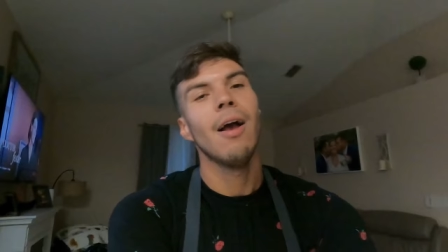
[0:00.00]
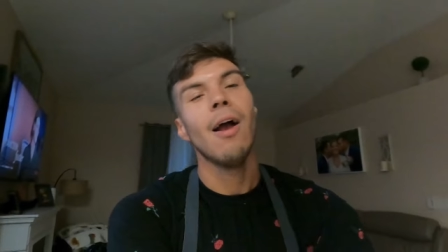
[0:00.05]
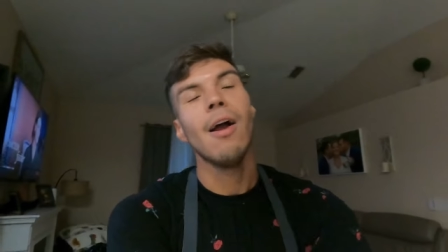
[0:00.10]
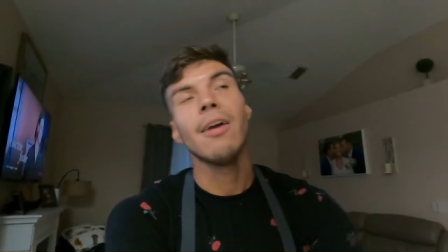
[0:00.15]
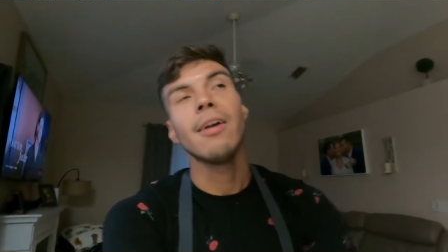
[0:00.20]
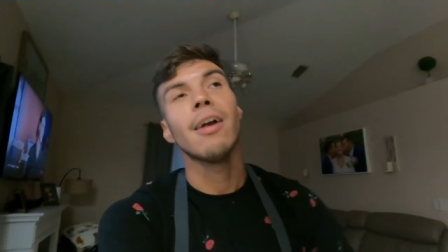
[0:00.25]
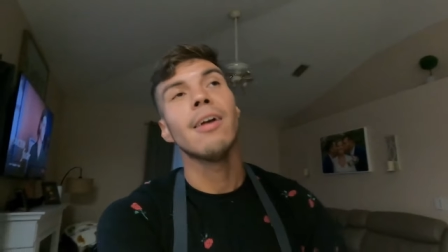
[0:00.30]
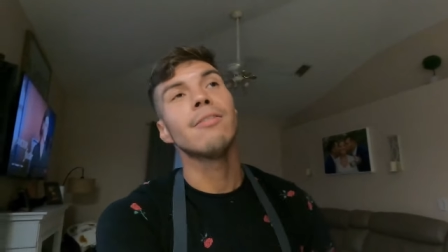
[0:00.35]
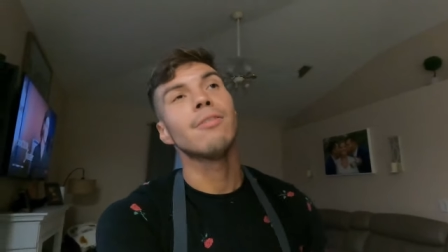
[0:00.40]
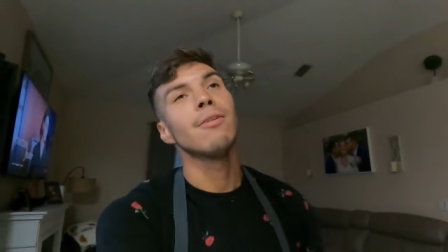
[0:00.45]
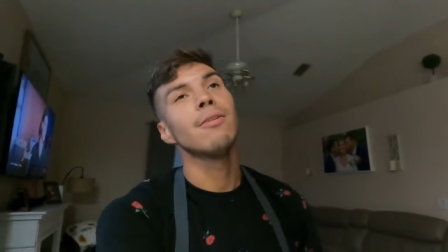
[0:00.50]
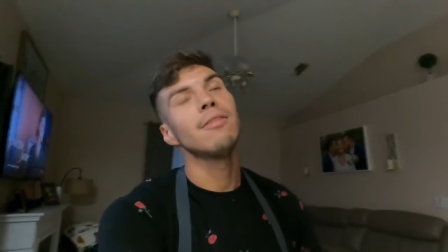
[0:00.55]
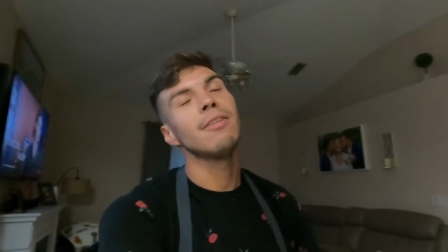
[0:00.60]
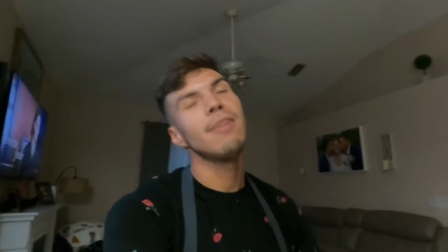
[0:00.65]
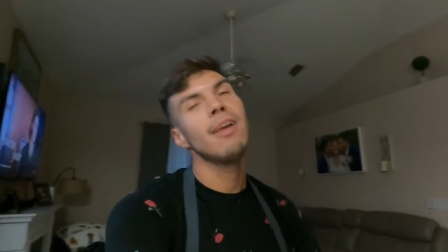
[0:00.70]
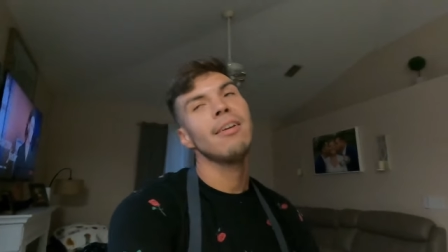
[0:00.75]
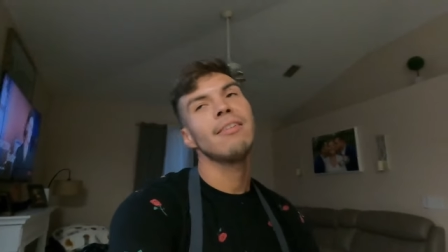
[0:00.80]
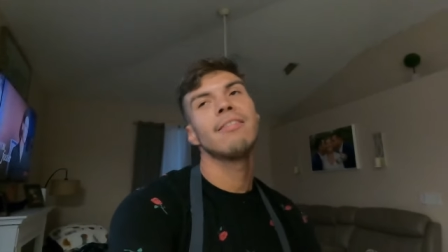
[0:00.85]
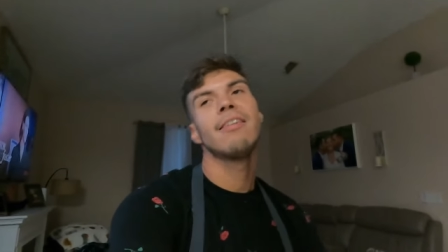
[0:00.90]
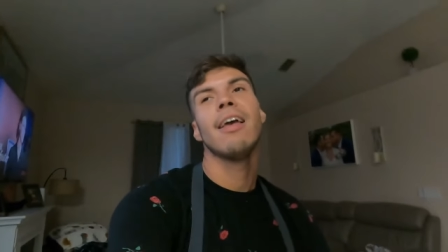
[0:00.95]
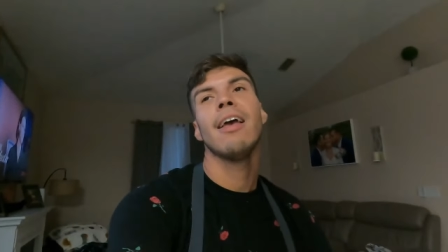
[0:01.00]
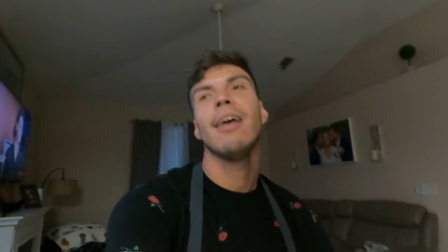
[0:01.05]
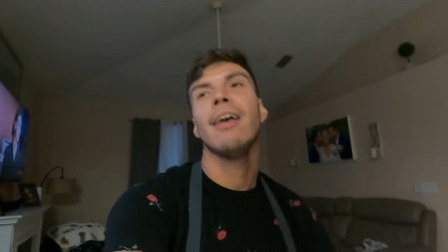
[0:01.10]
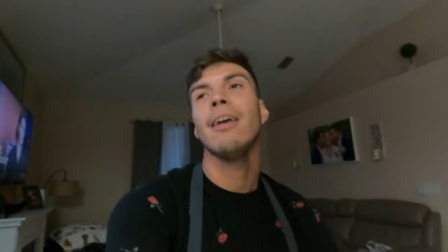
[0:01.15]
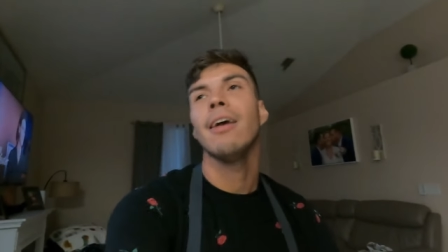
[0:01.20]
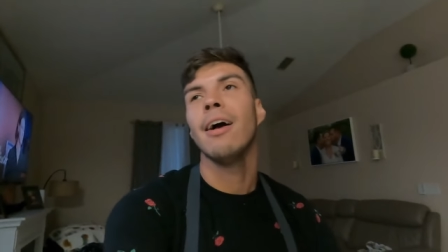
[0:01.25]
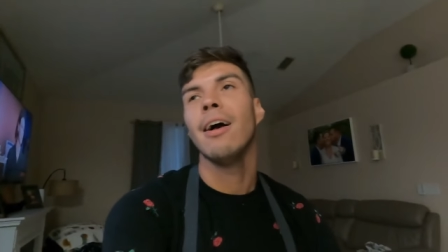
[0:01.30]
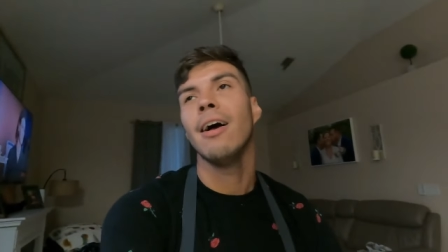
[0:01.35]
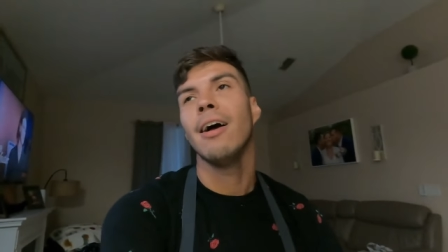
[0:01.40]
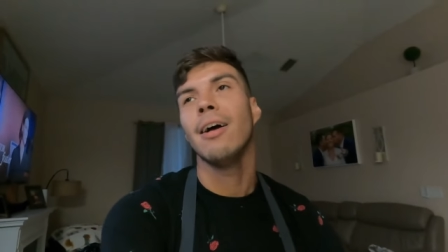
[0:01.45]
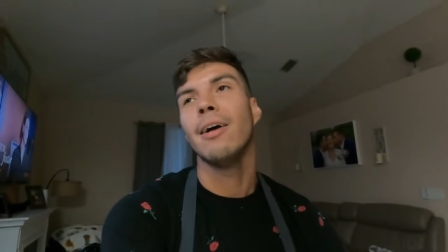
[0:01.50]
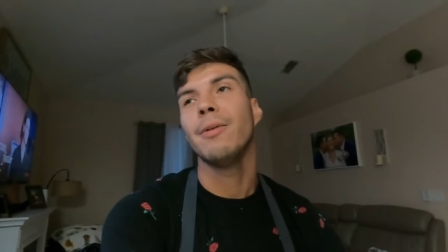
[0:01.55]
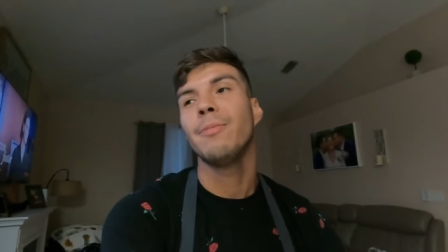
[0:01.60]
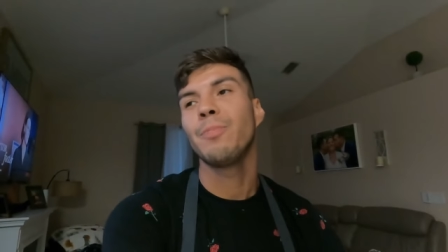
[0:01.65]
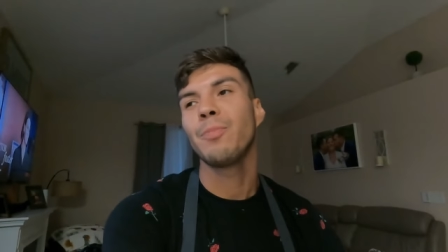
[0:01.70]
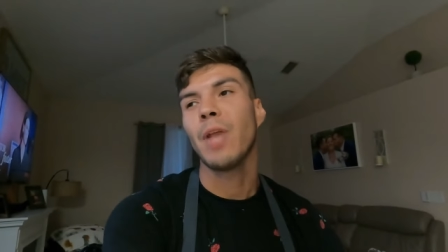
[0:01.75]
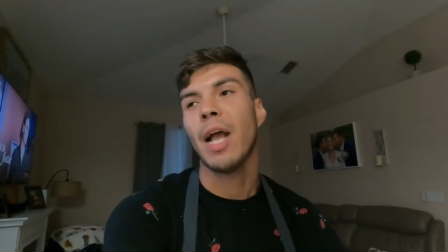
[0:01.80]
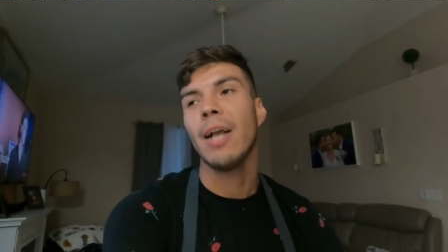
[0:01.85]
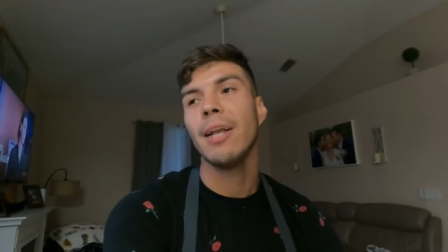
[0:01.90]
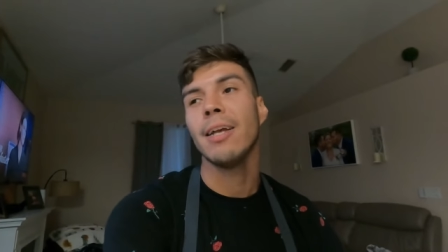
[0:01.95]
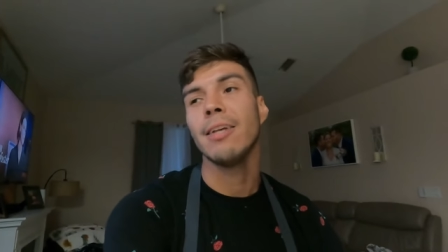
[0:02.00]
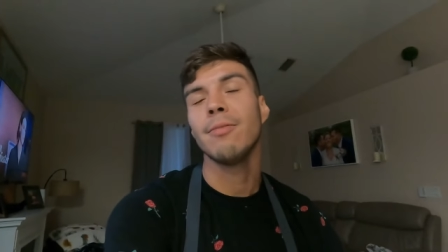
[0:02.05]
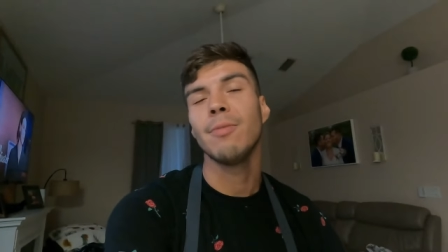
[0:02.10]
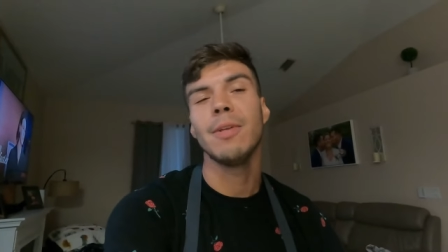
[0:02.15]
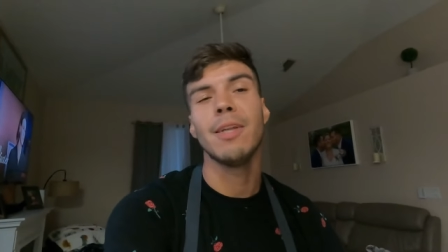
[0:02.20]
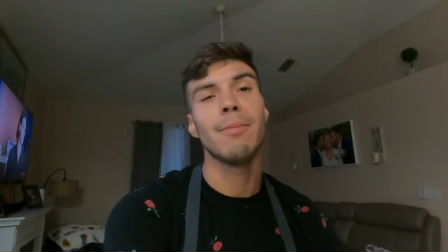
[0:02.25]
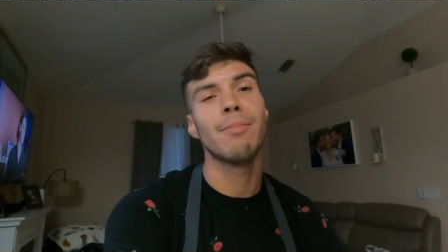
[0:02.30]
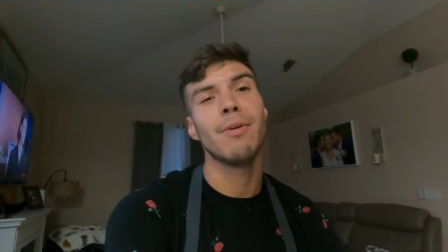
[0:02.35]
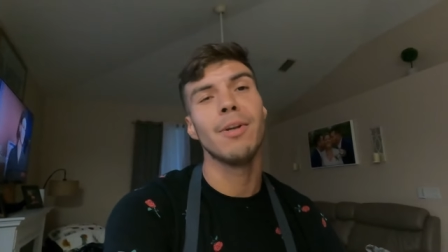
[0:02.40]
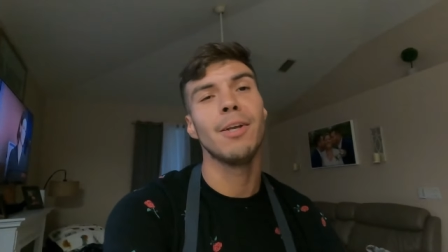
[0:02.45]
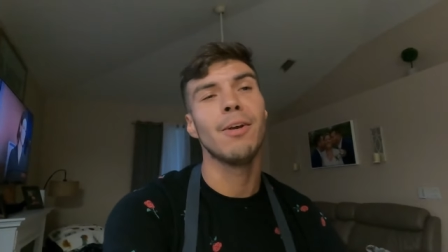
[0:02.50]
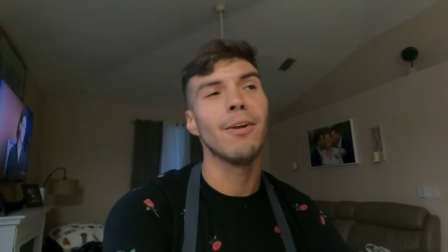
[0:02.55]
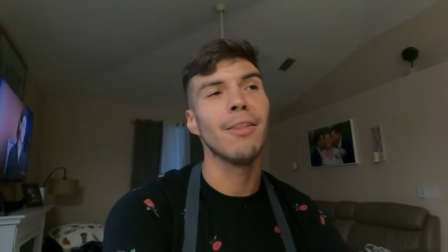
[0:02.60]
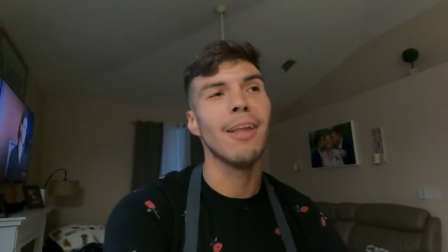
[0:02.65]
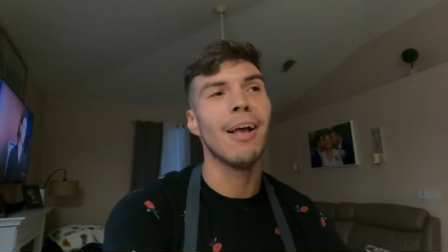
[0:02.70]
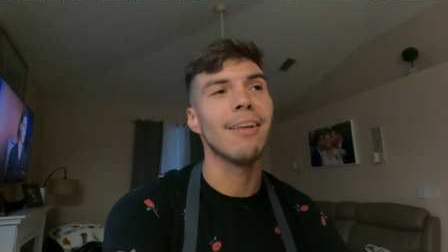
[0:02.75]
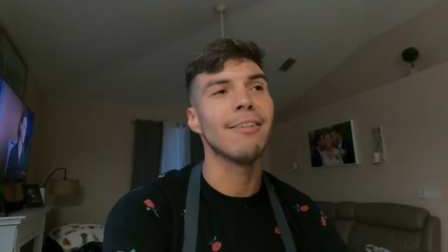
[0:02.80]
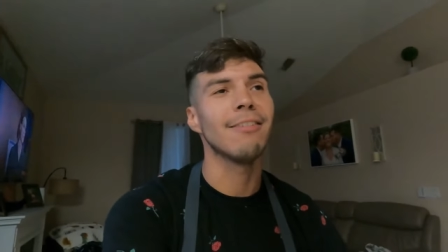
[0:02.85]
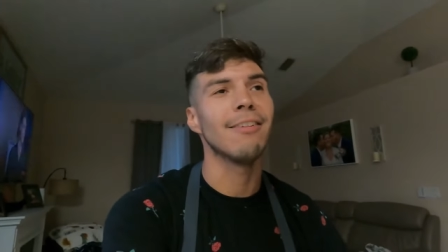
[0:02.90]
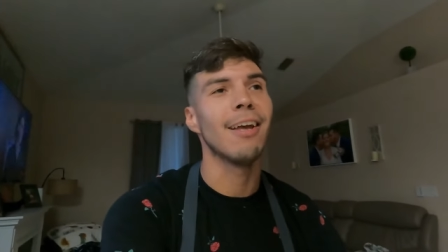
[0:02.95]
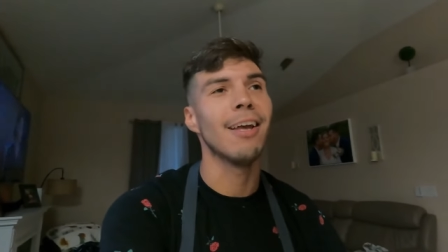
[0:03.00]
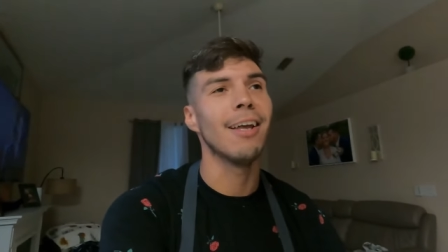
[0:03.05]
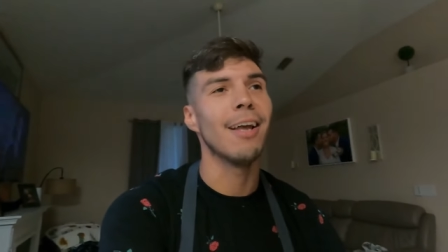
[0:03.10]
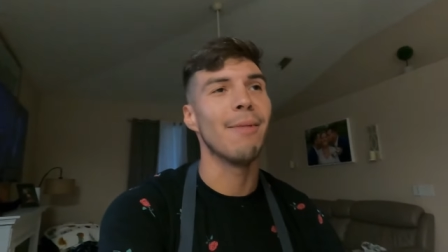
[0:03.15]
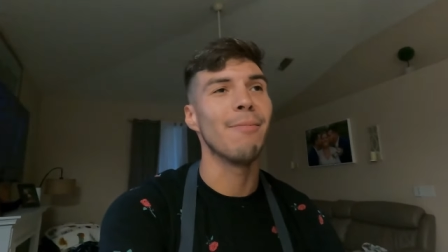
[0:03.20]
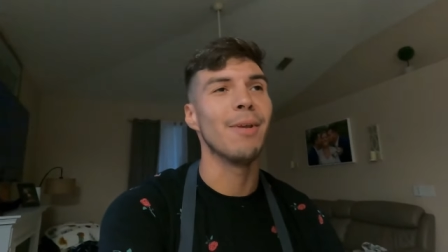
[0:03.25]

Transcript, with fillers: All right, guys. So it's the next day. Uh, I guess we did pretty good last night.